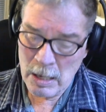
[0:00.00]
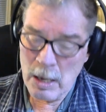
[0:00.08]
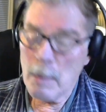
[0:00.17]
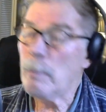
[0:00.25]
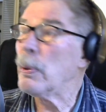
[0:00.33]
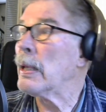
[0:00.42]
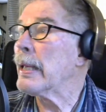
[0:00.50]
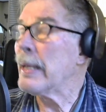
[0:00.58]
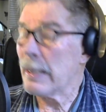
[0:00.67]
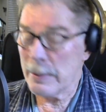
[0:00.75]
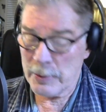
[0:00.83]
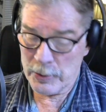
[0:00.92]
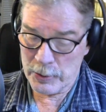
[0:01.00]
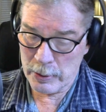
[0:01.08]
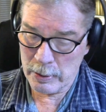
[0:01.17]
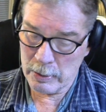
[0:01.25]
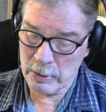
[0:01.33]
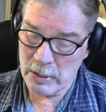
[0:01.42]
plans
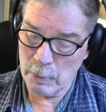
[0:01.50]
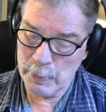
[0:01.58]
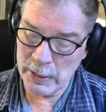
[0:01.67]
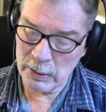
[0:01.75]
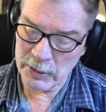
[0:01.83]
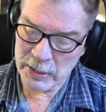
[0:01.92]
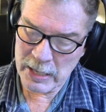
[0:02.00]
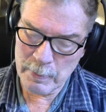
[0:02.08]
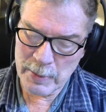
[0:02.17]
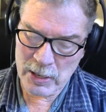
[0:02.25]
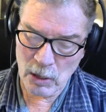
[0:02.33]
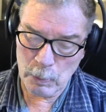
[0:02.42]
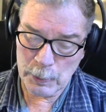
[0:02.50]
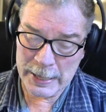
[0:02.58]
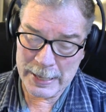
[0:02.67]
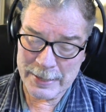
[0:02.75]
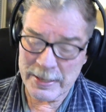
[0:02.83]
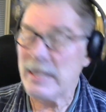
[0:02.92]
to build a chemical
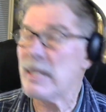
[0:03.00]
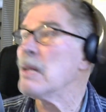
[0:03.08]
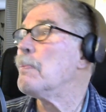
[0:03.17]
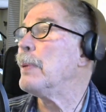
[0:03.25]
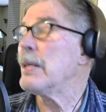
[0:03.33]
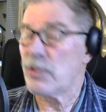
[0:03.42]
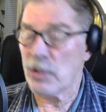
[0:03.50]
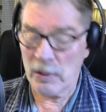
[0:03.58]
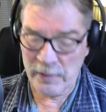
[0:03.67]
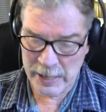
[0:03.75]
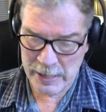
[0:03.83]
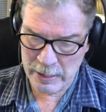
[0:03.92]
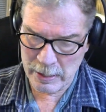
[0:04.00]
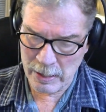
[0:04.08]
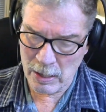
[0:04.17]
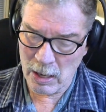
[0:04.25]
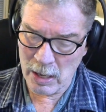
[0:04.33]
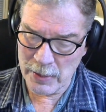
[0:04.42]
plant in Pennsylvania
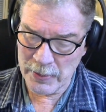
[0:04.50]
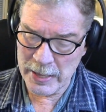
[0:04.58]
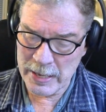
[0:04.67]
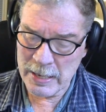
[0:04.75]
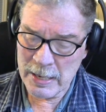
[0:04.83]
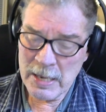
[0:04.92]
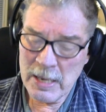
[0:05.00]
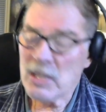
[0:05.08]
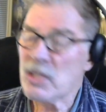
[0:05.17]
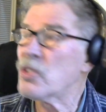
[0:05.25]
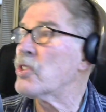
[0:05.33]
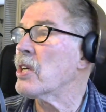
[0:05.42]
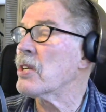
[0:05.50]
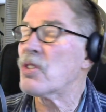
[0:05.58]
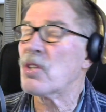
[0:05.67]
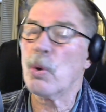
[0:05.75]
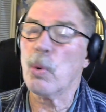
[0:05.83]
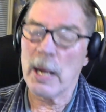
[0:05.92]
on the
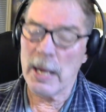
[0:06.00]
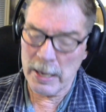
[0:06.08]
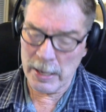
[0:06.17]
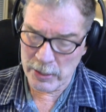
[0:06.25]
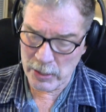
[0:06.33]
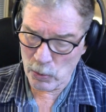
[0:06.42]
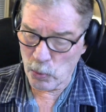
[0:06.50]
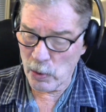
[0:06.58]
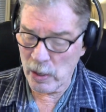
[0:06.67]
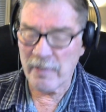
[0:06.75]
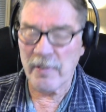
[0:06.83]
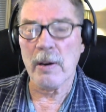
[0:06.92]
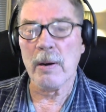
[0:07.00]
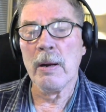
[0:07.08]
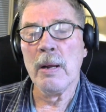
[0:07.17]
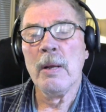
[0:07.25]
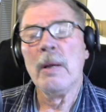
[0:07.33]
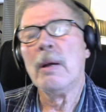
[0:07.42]
Susquehanna River.
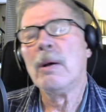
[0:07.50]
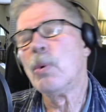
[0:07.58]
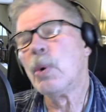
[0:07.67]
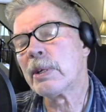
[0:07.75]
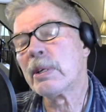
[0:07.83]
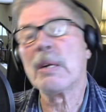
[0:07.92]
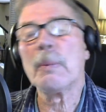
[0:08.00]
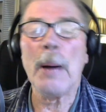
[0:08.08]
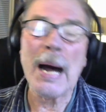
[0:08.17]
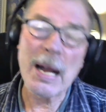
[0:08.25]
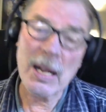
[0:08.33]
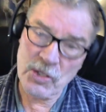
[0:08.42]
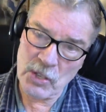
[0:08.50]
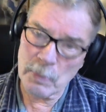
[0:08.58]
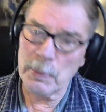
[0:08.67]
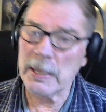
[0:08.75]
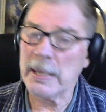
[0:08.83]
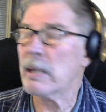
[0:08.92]
What could
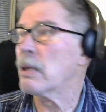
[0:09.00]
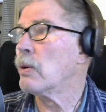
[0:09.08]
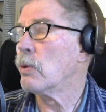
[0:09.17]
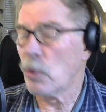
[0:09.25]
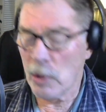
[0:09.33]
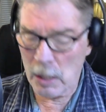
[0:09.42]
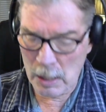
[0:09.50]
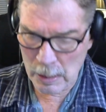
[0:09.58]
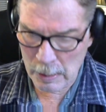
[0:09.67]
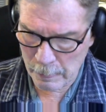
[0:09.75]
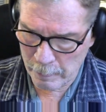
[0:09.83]
possibly go wrong?